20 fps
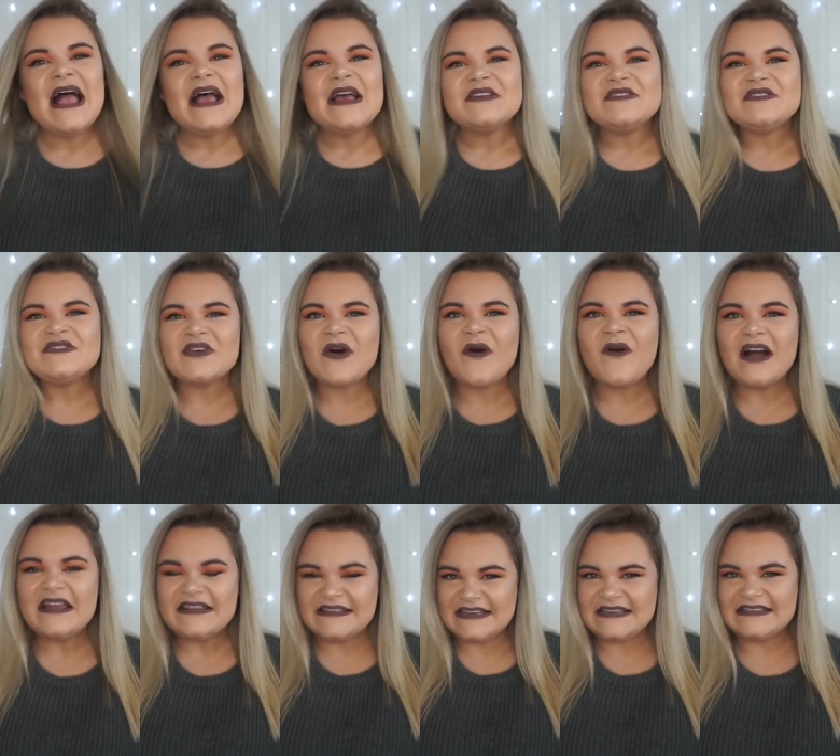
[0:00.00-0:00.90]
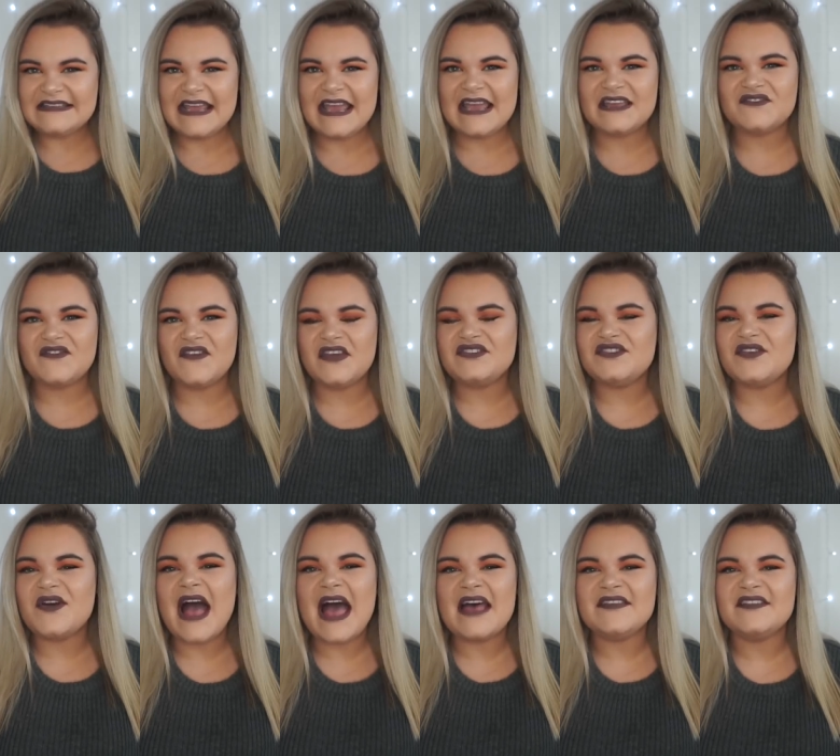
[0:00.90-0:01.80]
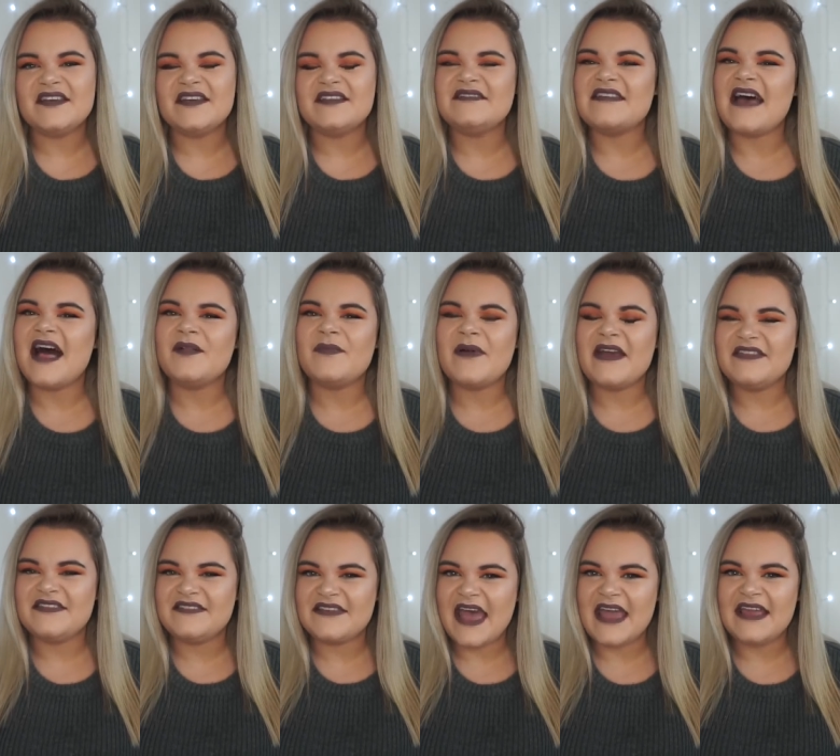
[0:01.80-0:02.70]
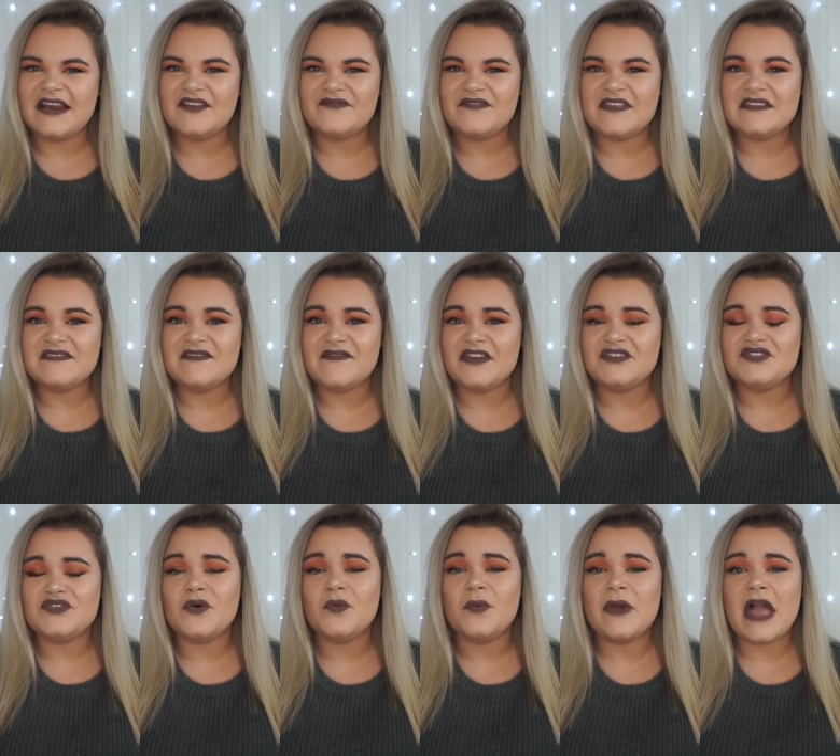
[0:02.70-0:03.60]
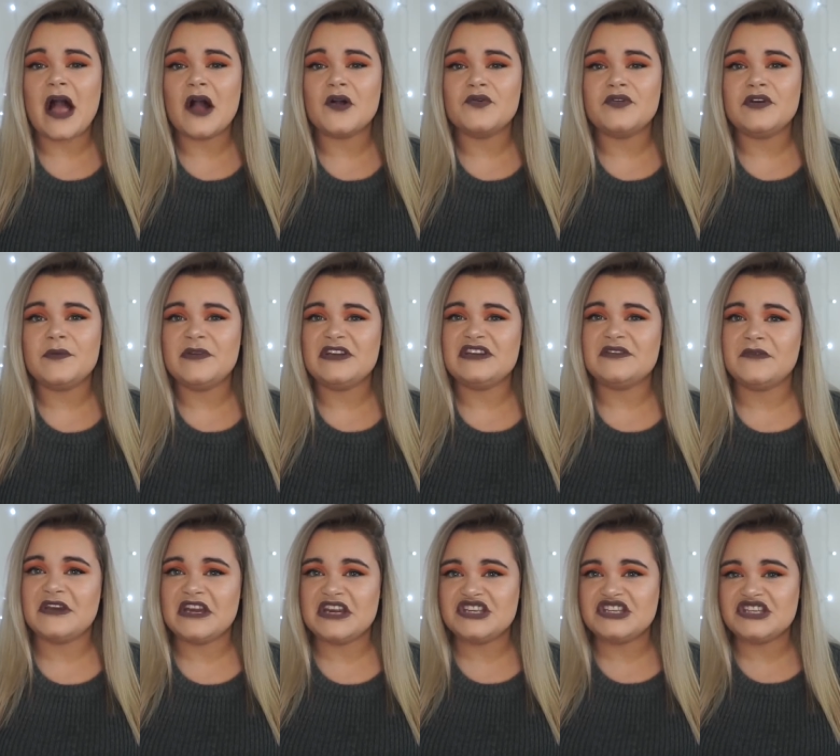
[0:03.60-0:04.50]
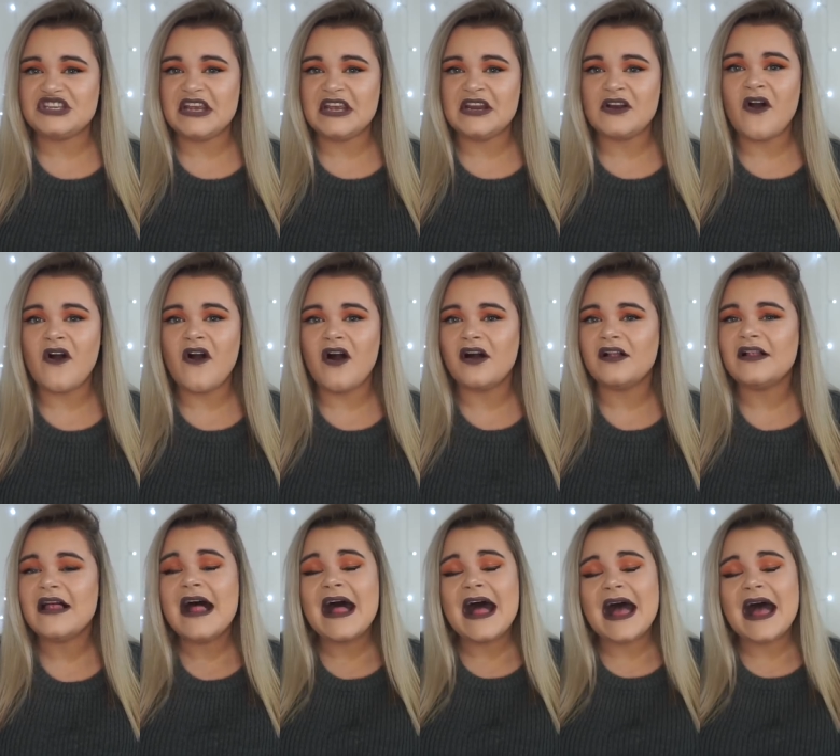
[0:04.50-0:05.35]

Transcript: So today's video, as you can tell by the title of this video, we are going to be doing a Shein haul.